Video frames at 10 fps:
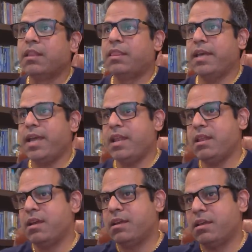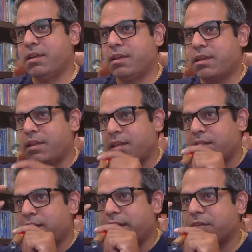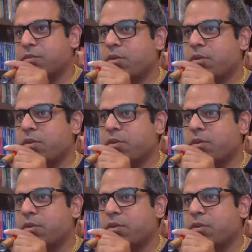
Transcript: Then the next